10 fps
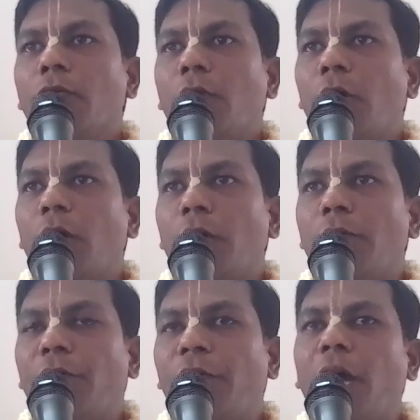
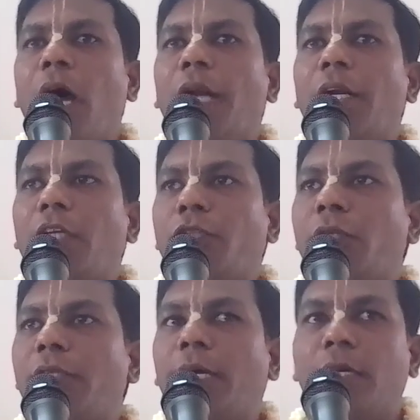so we all
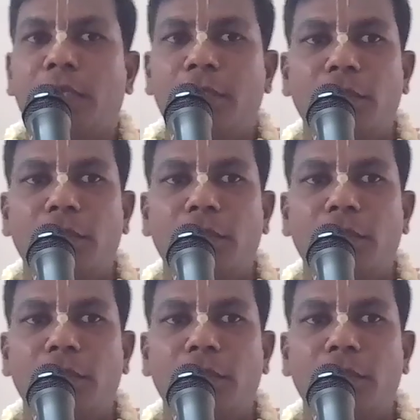understood that